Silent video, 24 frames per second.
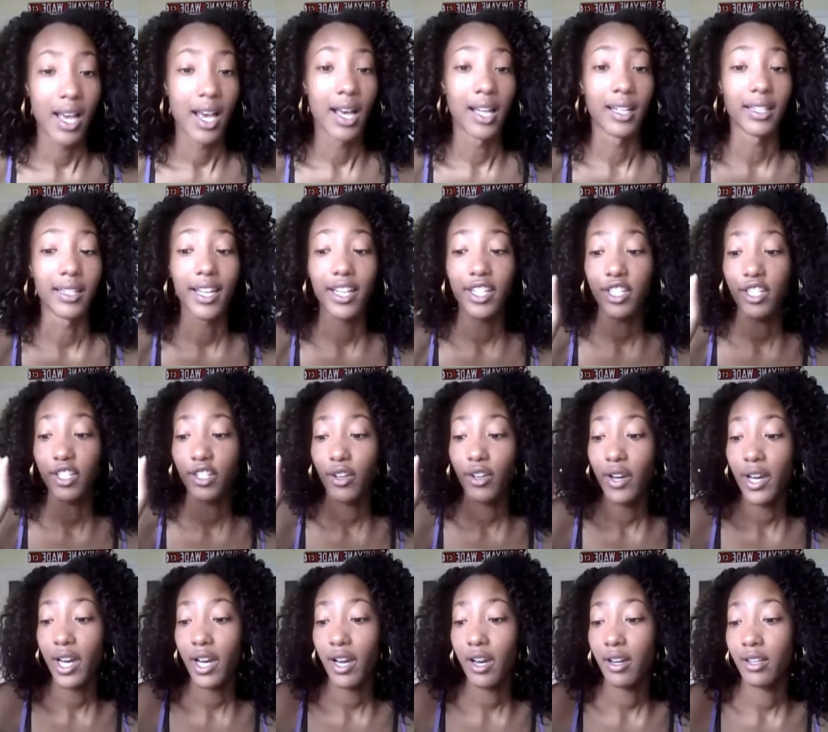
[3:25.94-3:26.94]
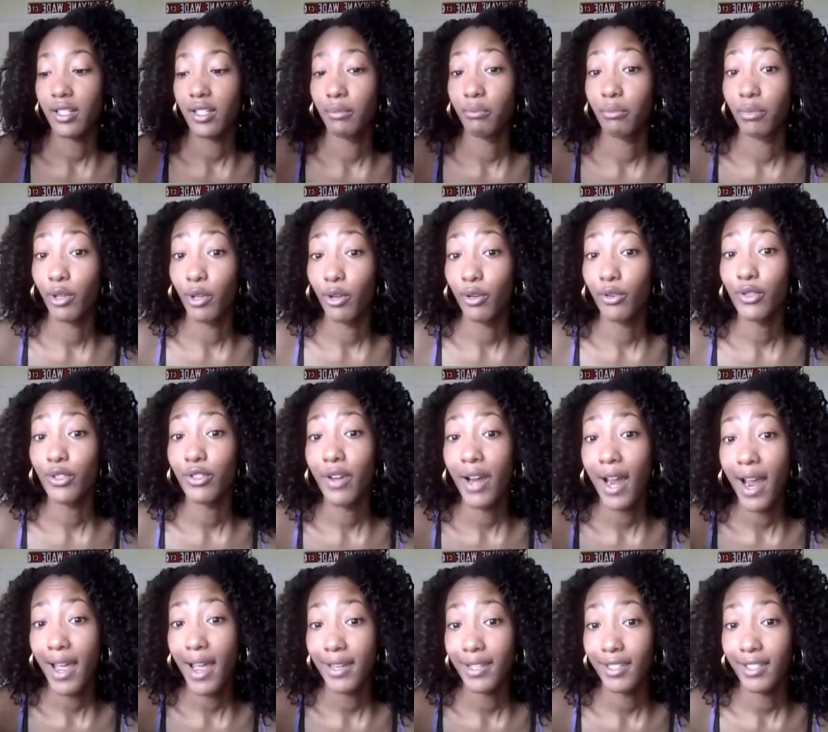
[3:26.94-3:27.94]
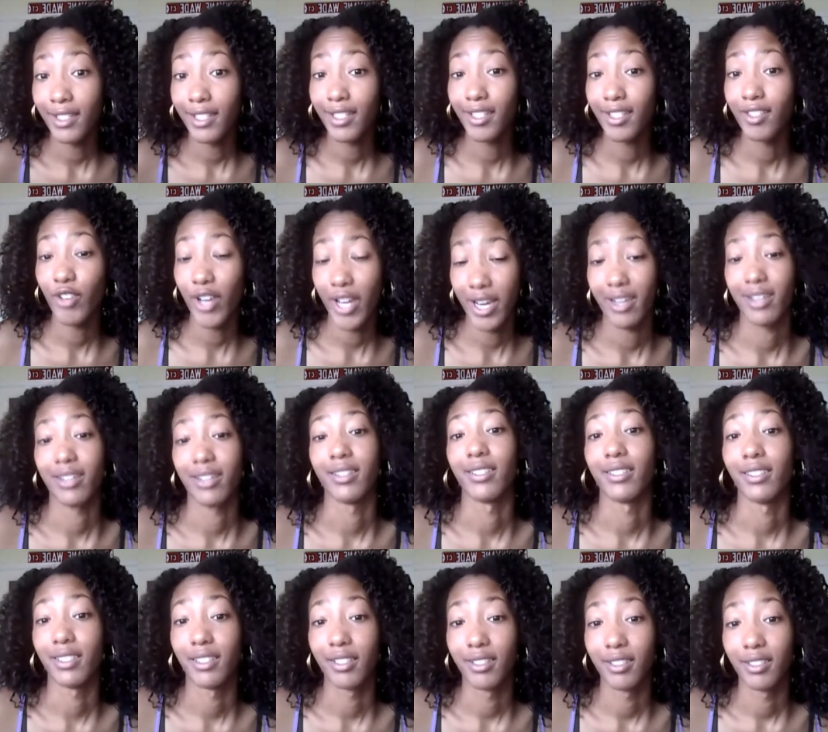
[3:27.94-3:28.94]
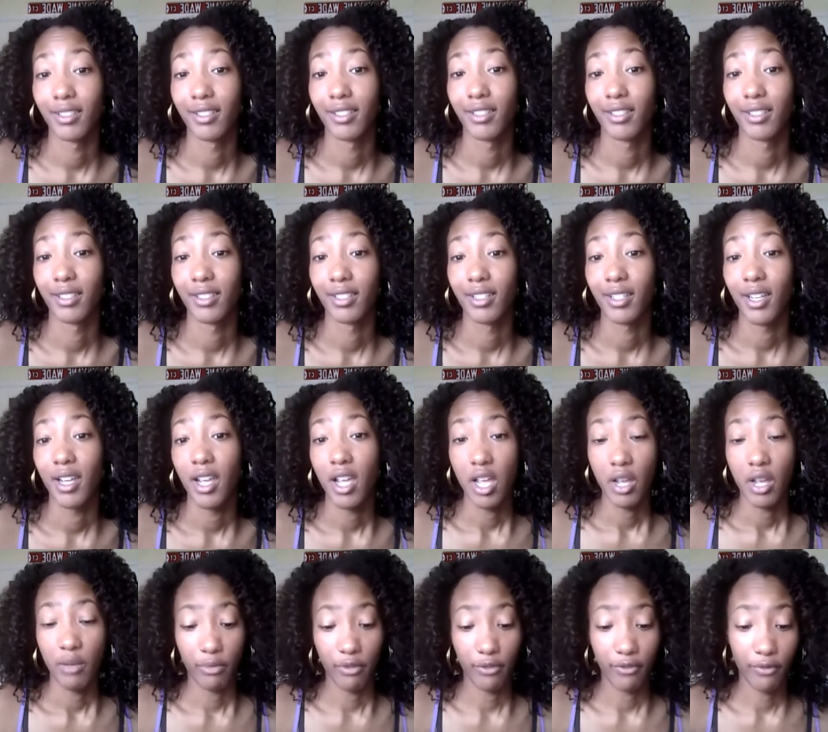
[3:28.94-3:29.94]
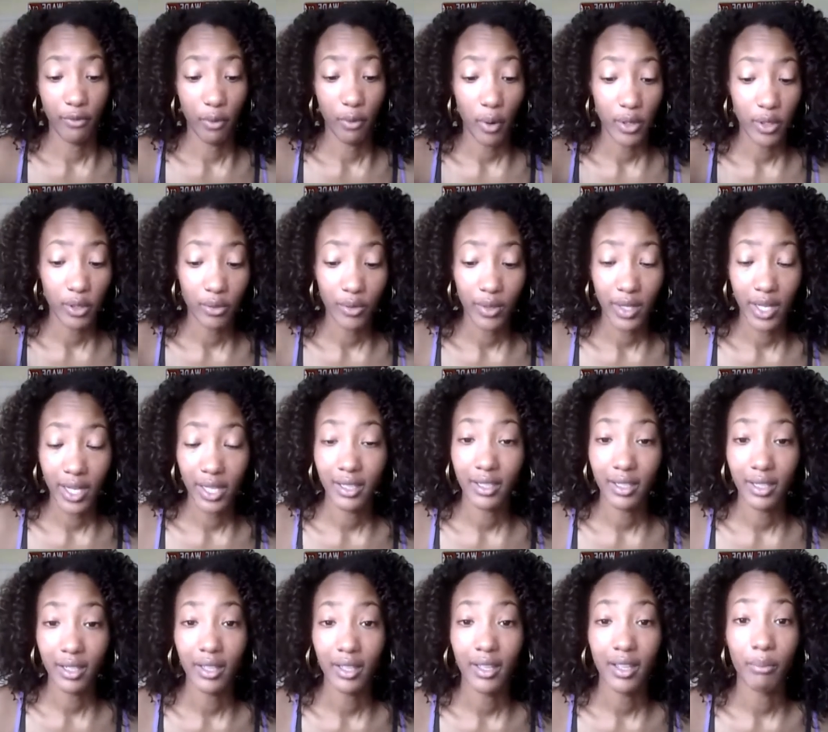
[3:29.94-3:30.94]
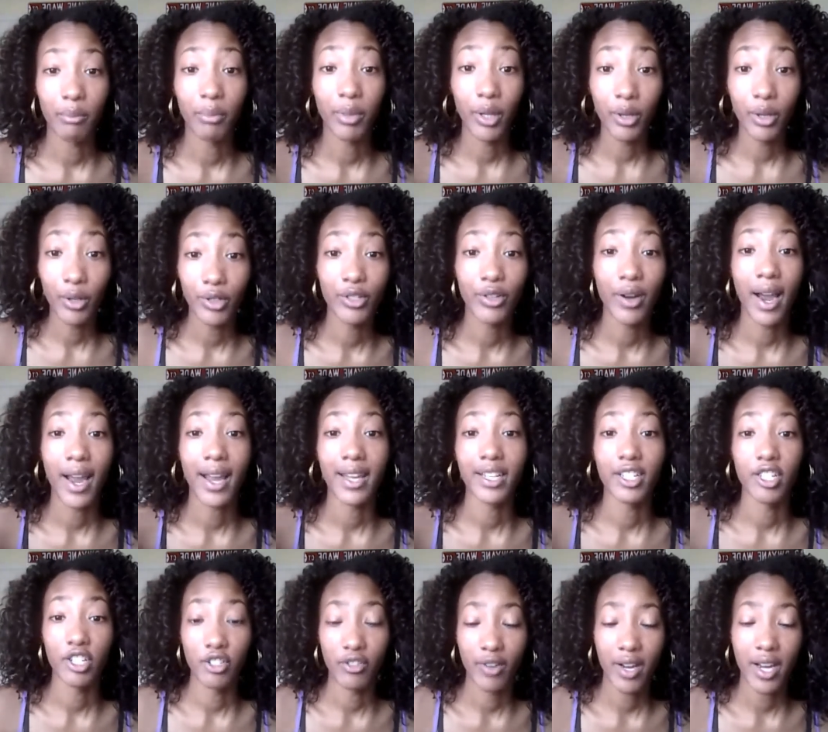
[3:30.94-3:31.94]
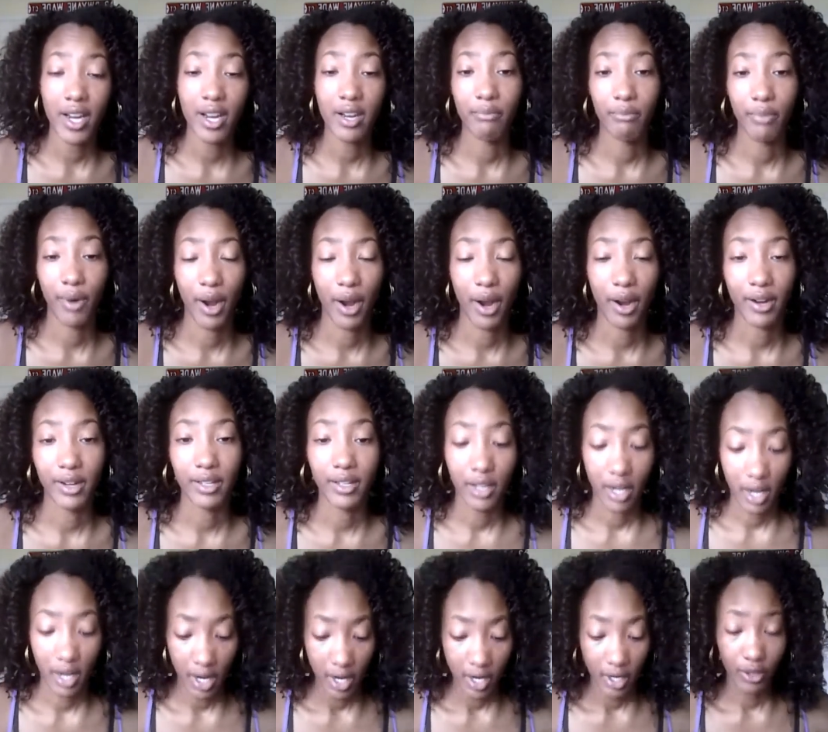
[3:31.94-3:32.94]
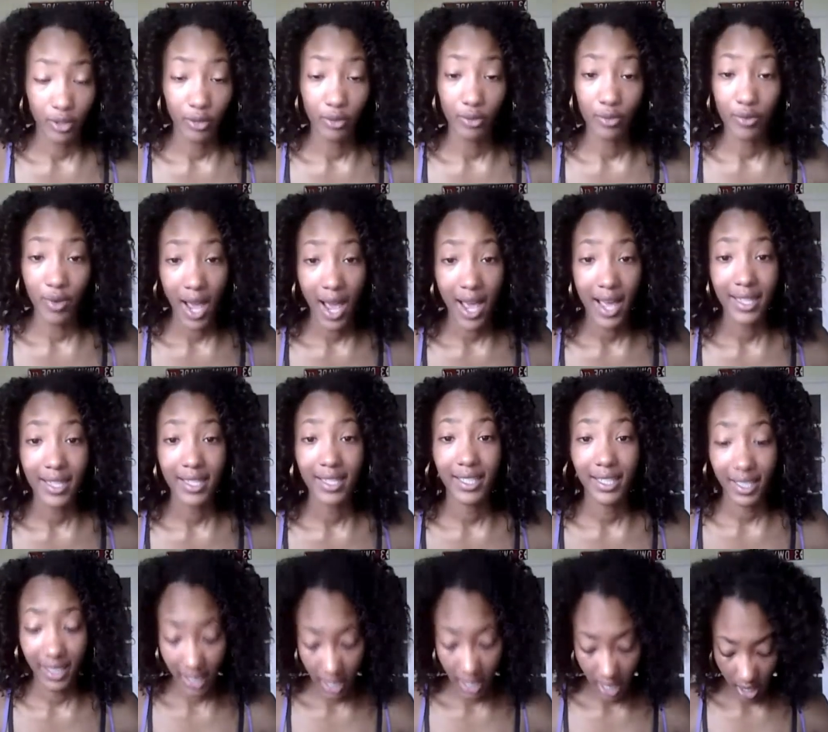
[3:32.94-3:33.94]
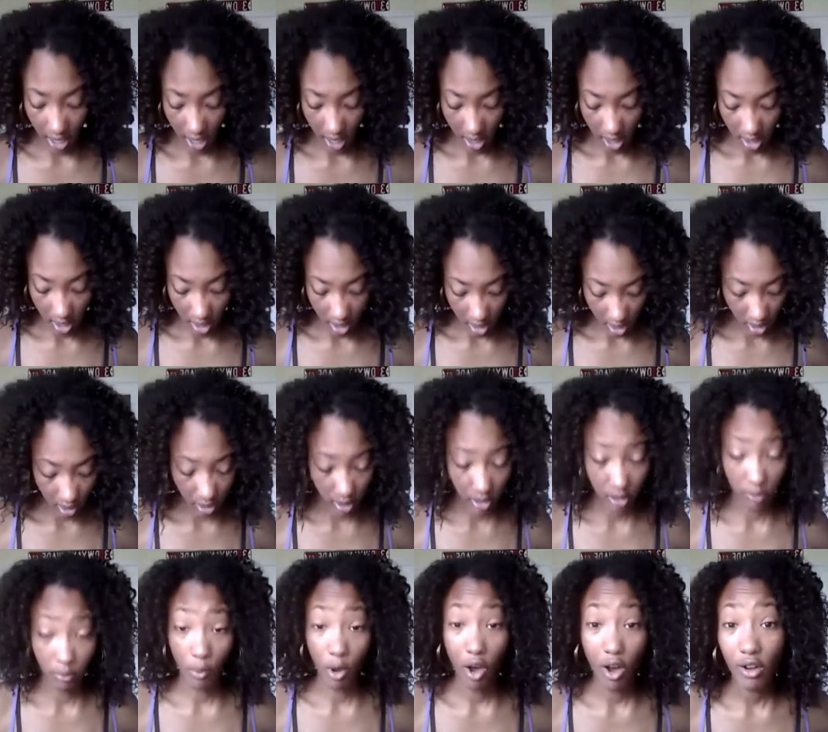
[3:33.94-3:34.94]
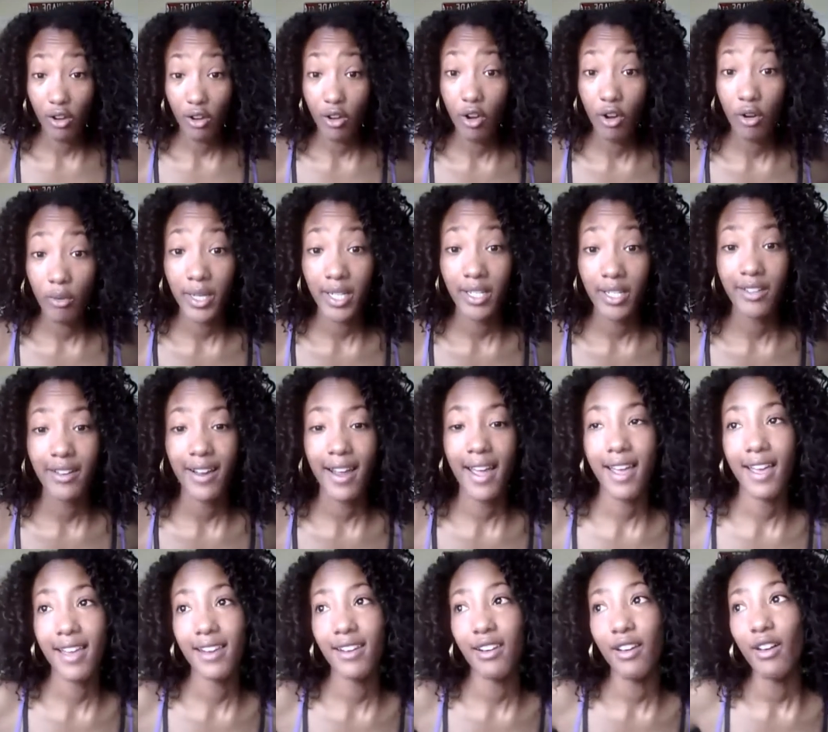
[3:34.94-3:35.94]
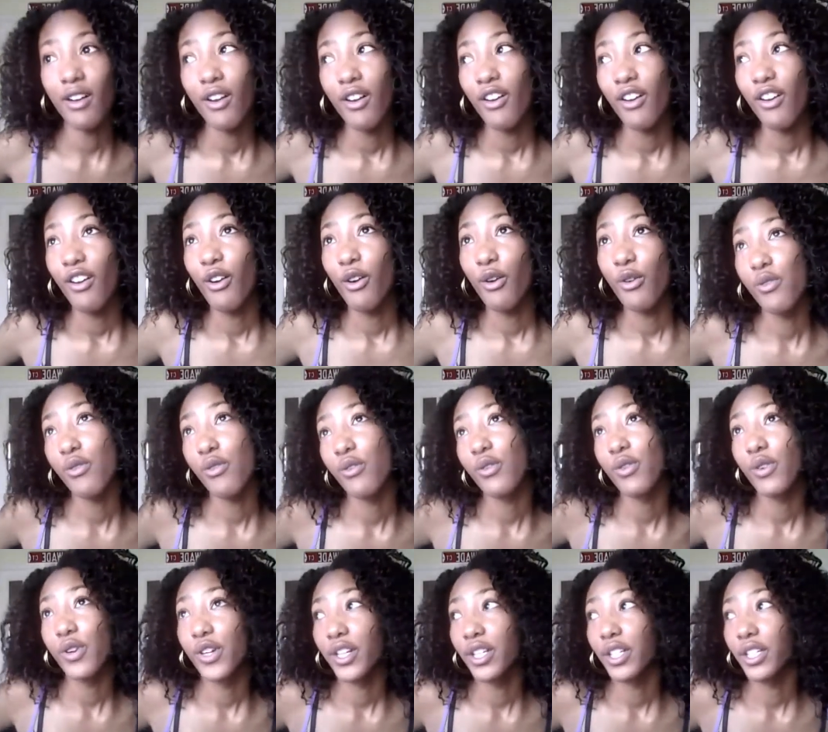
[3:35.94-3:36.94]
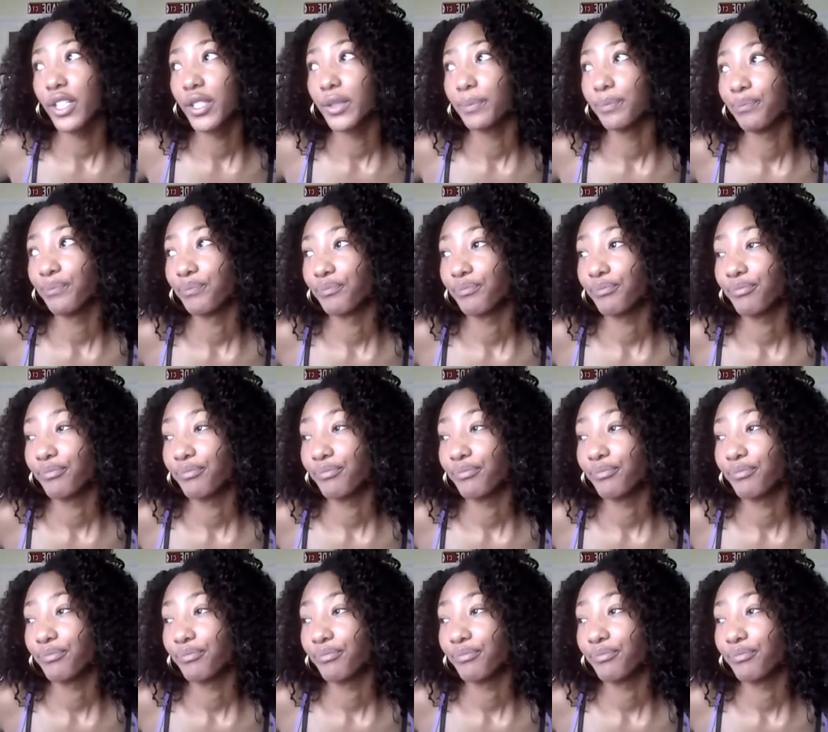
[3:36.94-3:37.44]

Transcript: Unless your hair is blow dried and straightened, before you get to the blow dry and straightened part, do not stick a small comb in your head or,